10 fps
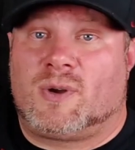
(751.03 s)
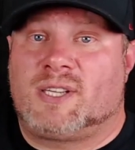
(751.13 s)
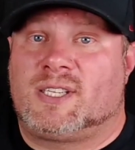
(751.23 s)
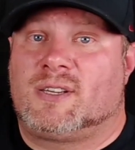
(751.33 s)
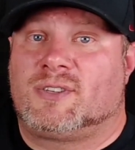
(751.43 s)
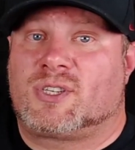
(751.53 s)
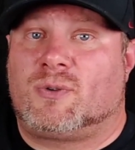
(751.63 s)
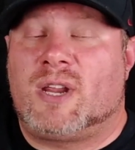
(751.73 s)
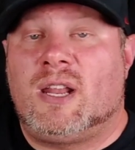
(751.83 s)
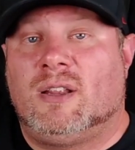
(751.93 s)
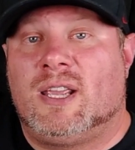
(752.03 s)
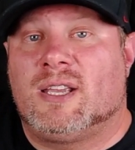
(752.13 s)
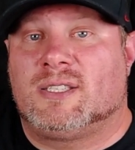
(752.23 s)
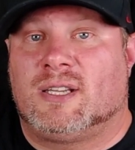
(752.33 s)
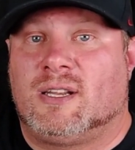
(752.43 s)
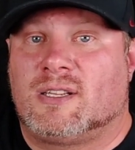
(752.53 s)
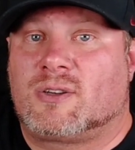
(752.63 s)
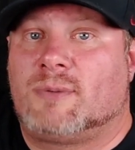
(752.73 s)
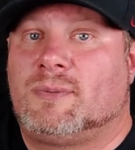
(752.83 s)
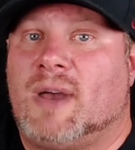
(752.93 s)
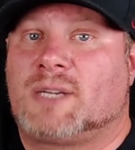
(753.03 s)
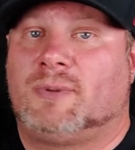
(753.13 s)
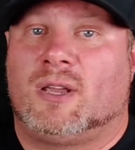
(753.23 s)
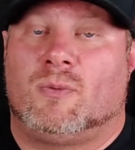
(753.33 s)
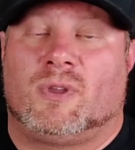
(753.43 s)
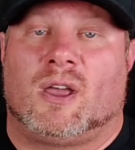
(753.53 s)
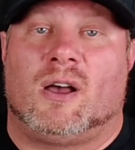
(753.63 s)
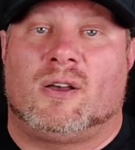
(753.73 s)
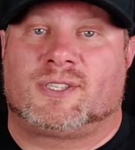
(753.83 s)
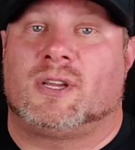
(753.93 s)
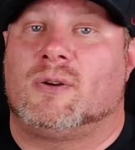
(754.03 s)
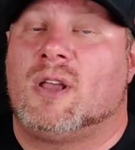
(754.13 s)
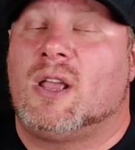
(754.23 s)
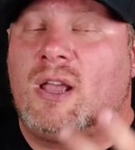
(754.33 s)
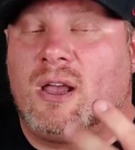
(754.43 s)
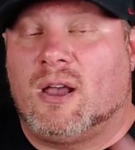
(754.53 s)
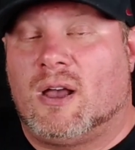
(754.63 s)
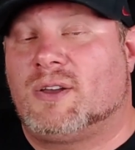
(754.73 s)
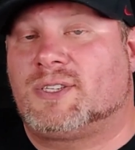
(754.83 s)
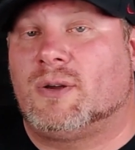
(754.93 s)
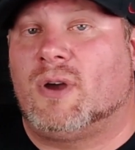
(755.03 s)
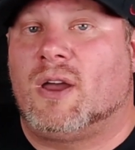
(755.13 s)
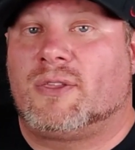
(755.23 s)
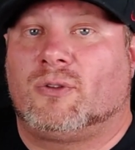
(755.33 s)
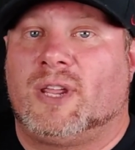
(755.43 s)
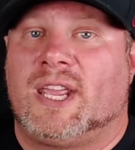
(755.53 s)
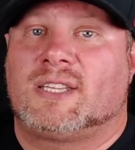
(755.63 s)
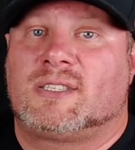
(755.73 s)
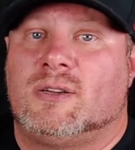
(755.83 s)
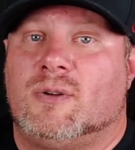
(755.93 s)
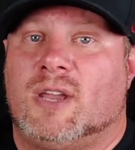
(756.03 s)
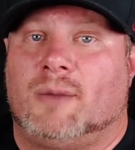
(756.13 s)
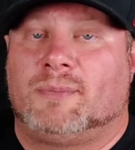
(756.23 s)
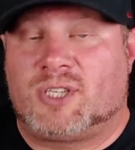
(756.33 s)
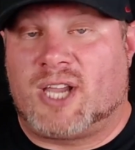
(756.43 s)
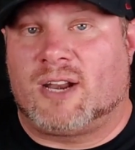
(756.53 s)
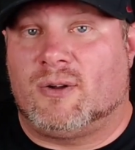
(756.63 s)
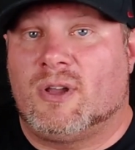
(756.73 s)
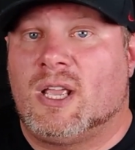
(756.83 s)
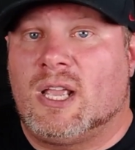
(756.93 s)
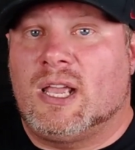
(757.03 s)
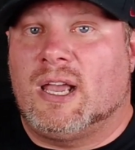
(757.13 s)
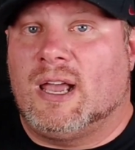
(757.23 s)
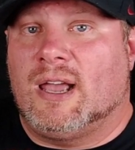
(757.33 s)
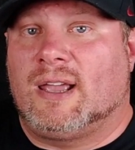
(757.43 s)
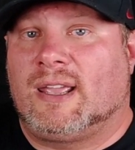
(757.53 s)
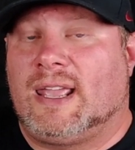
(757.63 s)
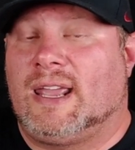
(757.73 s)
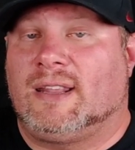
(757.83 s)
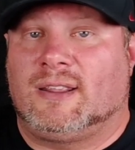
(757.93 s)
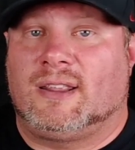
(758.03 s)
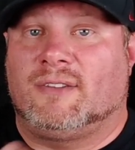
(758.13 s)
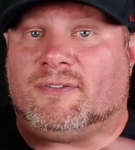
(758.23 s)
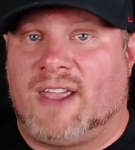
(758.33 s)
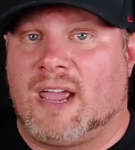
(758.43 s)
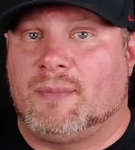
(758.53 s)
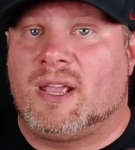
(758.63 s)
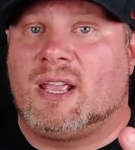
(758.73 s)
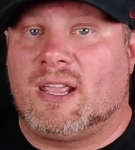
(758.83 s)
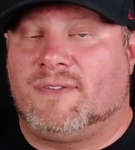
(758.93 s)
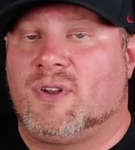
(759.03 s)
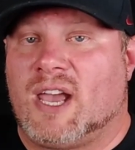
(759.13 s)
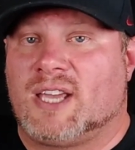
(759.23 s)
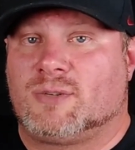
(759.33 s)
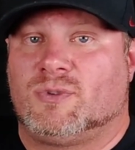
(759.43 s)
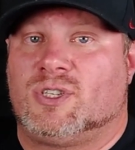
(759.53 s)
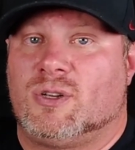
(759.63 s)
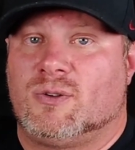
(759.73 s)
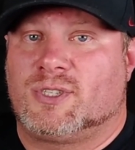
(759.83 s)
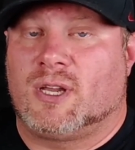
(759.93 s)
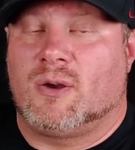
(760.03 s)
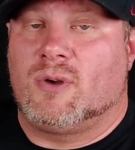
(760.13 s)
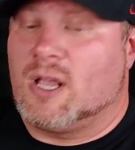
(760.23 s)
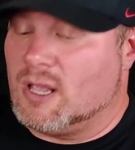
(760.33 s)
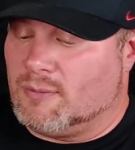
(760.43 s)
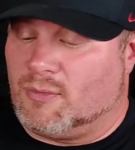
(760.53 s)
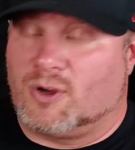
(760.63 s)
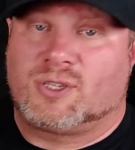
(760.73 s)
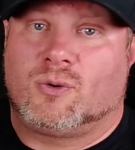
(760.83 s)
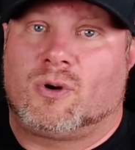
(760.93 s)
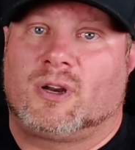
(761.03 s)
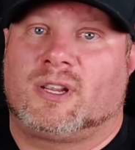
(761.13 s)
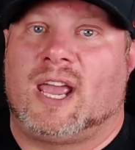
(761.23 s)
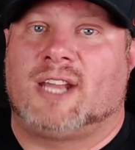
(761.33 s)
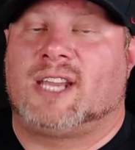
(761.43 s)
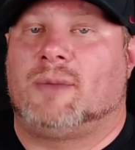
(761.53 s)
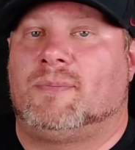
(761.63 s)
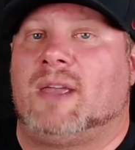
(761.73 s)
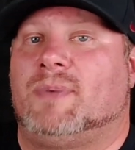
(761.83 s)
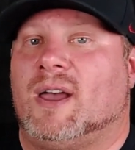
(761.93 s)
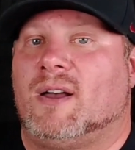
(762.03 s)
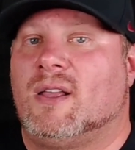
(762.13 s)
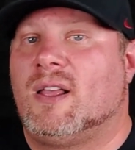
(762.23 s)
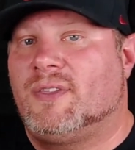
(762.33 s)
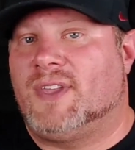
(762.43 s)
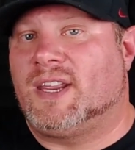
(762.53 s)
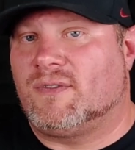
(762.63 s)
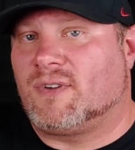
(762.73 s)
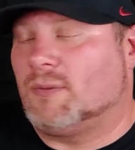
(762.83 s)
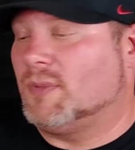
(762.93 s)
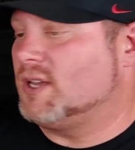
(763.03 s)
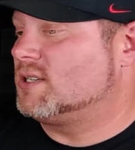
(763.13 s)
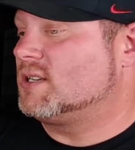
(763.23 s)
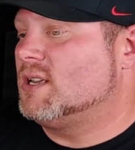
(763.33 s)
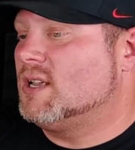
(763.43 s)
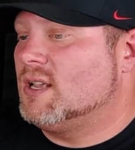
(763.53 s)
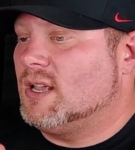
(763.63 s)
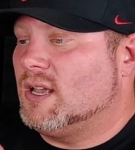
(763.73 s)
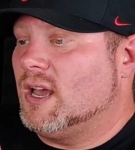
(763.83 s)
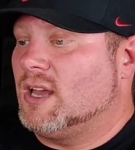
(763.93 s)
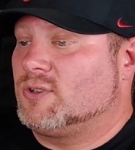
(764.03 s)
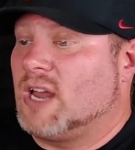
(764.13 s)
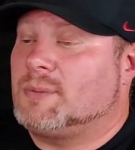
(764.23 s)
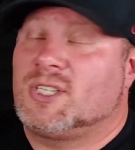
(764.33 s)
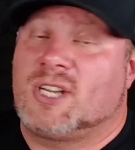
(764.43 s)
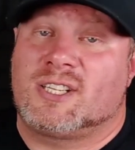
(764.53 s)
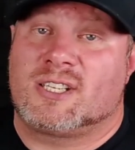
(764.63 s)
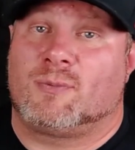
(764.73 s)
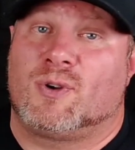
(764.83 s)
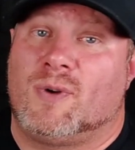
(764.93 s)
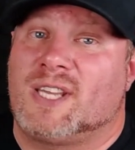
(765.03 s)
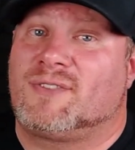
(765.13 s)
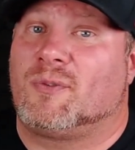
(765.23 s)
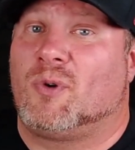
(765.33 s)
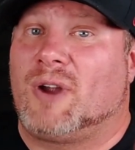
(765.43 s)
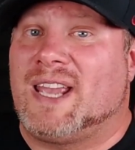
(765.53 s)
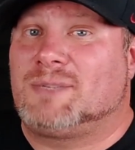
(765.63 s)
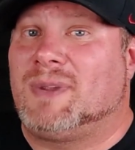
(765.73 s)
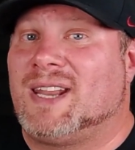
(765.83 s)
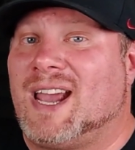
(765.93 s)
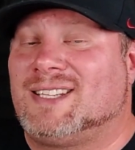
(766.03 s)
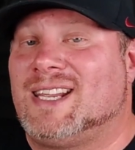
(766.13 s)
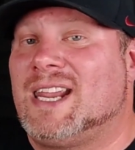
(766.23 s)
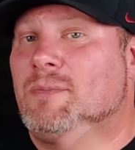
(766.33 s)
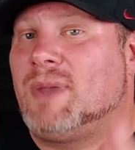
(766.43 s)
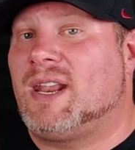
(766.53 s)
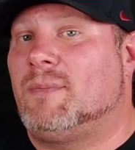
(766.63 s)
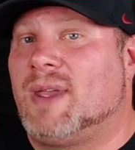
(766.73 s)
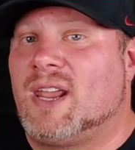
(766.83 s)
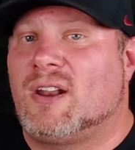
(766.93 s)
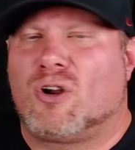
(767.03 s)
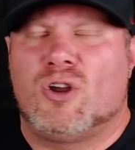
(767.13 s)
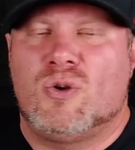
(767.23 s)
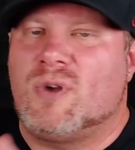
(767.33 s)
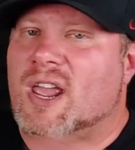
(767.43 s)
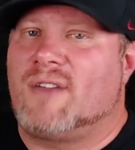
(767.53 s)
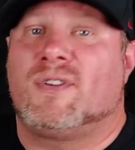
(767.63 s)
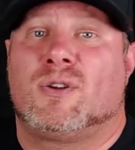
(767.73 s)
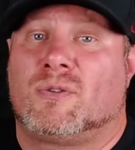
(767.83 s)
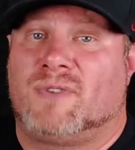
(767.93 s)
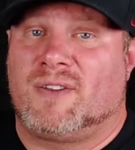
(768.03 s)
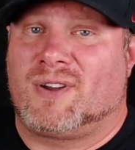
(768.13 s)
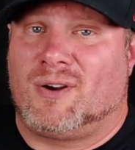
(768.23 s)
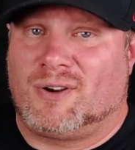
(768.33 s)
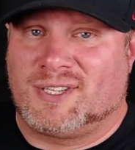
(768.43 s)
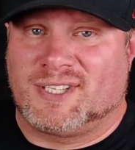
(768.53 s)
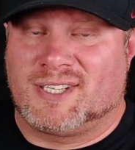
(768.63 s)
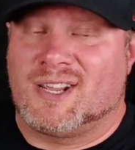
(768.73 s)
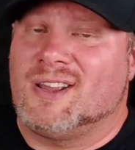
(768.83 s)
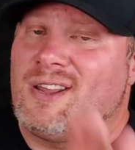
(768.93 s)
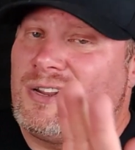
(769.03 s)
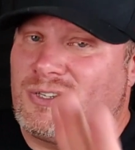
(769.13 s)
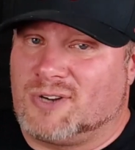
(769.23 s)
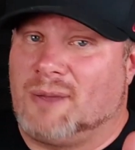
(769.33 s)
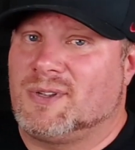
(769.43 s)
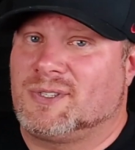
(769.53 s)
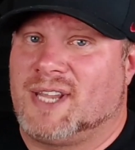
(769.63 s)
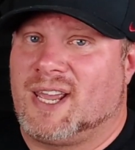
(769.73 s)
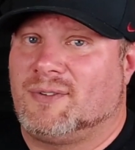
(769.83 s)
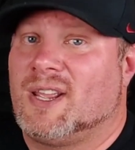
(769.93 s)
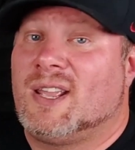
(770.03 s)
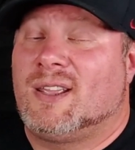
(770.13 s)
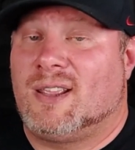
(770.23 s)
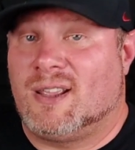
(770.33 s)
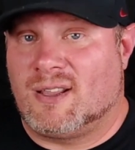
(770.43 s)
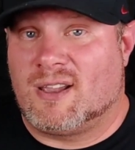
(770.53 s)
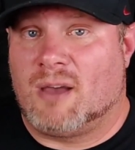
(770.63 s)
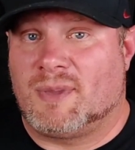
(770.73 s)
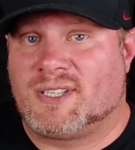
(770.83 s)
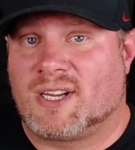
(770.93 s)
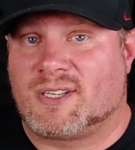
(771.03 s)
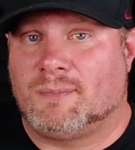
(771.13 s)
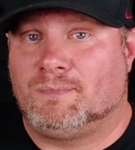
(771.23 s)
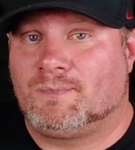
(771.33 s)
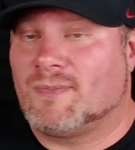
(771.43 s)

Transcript: address is on screen. Link is in the description box below with also, uh, also other links to help the channel uh, and the fam if you guys would choose so. Merch store, Cash App, PayPal. Thank you very much. Uh, drop suggestions and requests for more S B nineteen, Ben and Ben, or whoever your favorite artist is. Drop those down in the comment section.